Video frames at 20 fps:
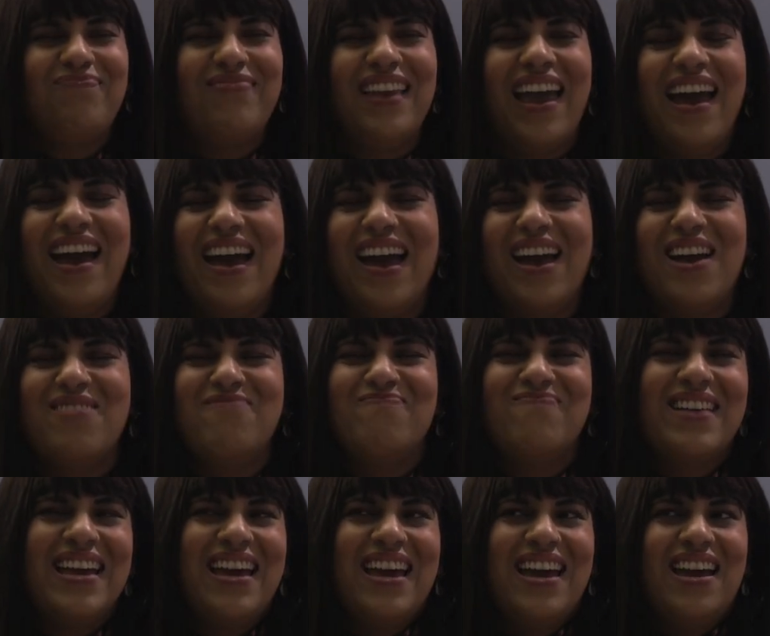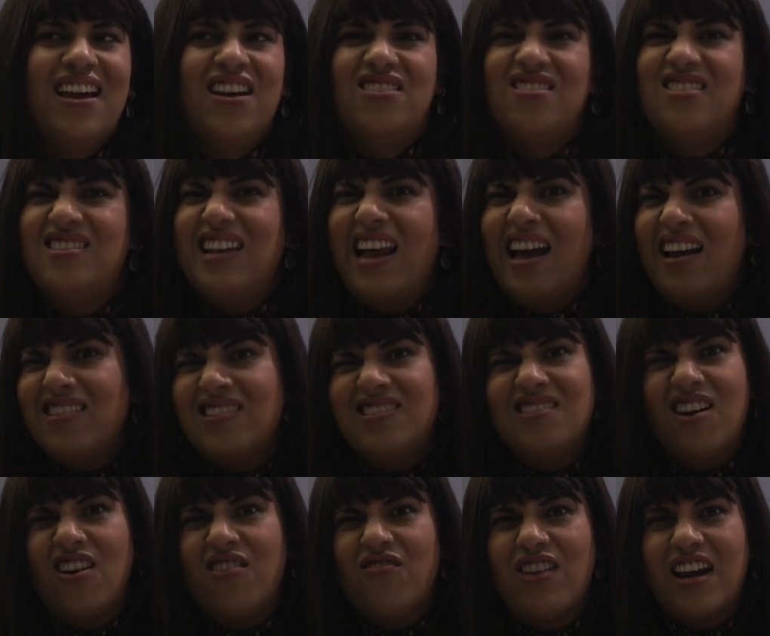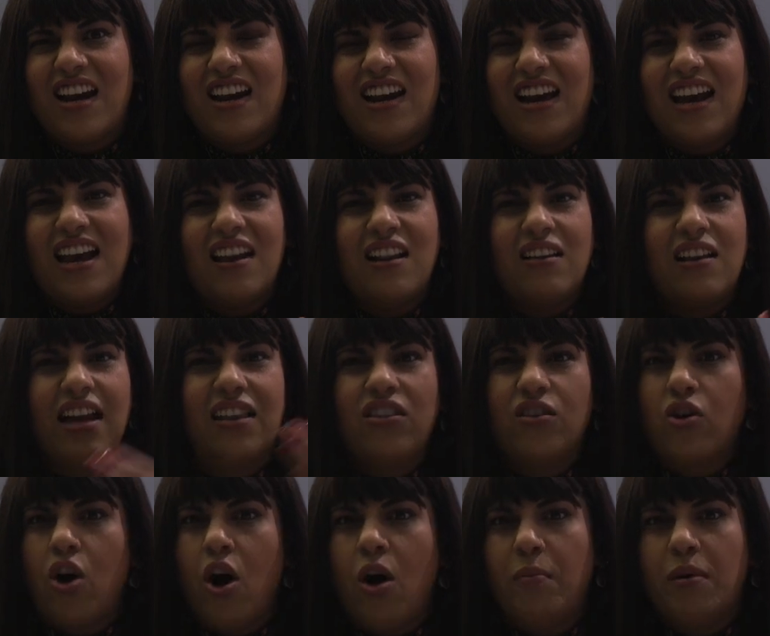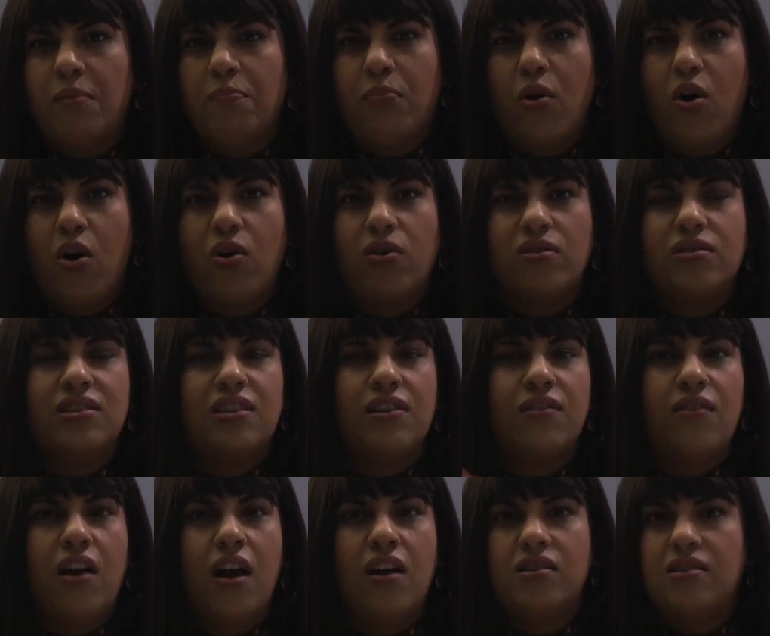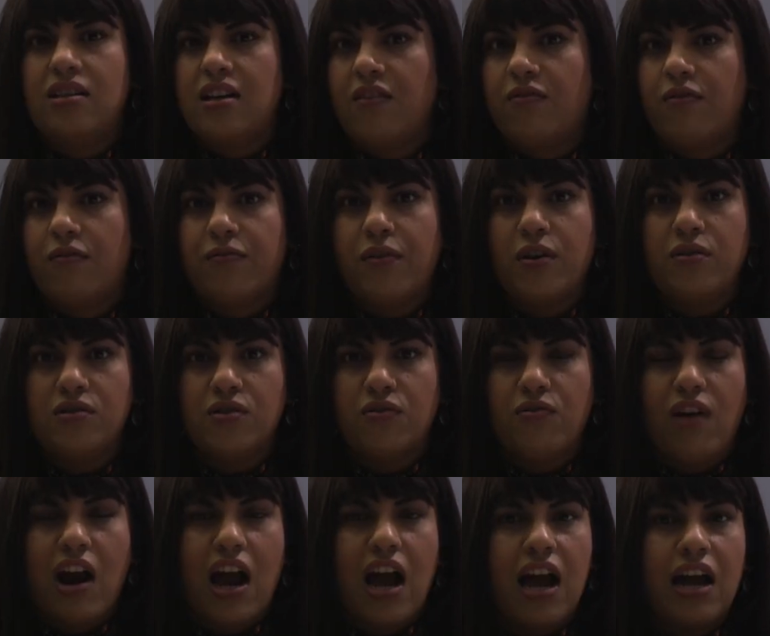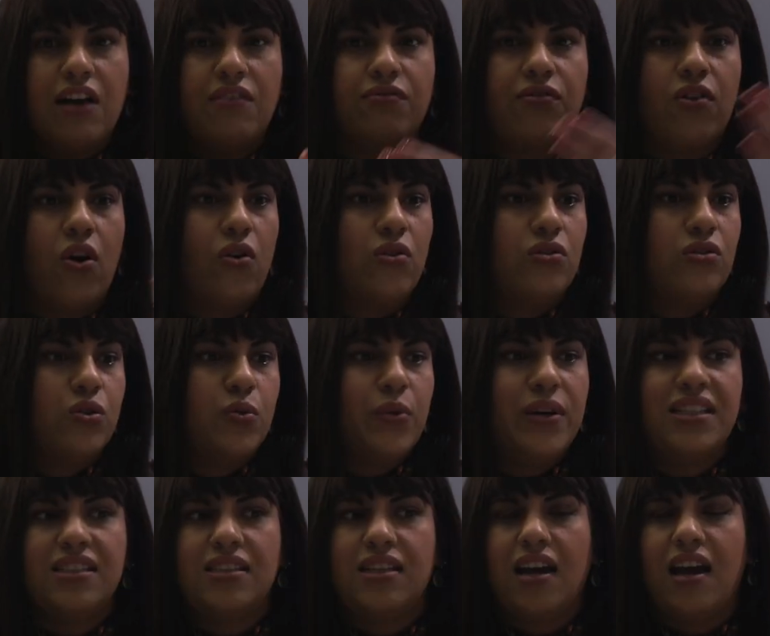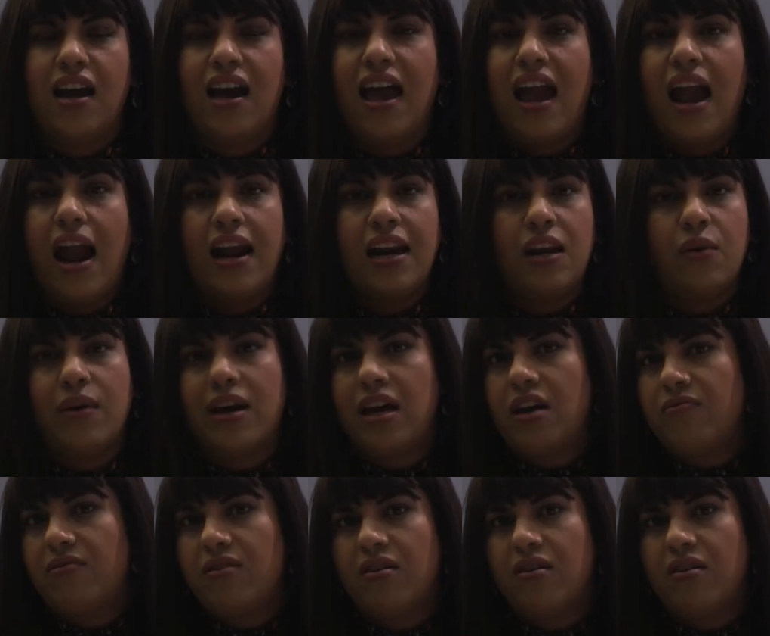Just let us know, really, in the comment box, underneath a photograph, on Twitter, any way you